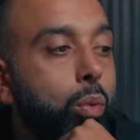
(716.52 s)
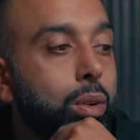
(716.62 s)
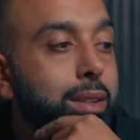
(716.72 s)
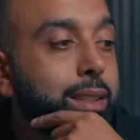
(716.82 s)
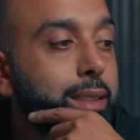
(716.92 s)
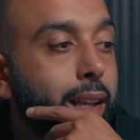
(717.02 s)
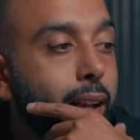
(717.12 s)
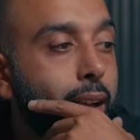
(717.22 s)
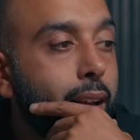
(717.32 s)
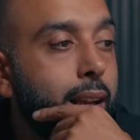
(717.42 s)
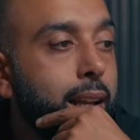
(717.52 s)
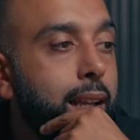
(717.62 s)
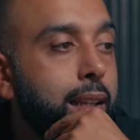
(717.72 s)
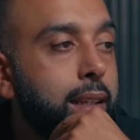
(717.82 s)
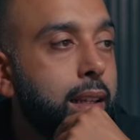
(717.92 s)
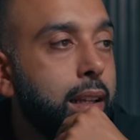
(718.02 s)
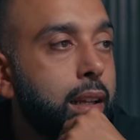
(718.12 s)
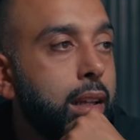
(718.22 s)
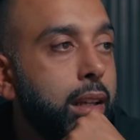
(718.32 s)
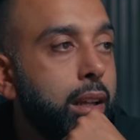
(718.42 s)
What's inside?
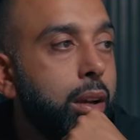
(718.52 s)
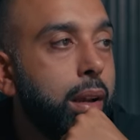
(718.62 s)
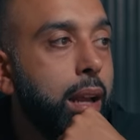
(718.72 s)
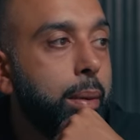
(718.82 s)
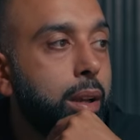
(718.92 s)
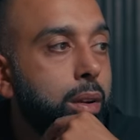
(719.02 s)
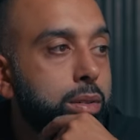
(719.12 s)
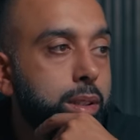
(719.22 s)
Here we go.